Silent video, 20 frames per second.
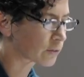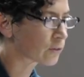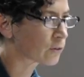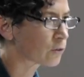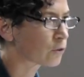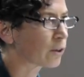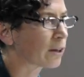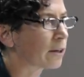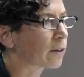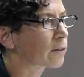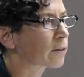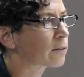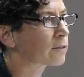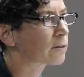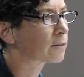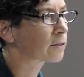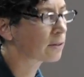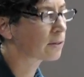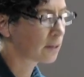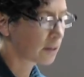
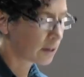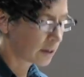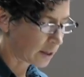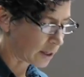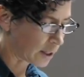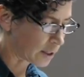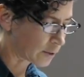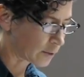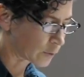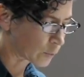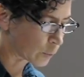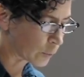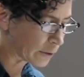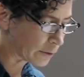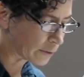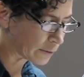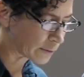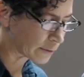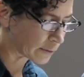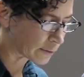strengths and its
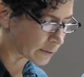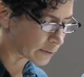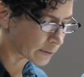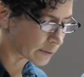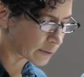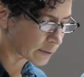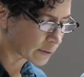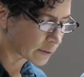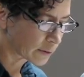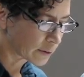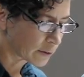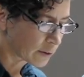weaknesses,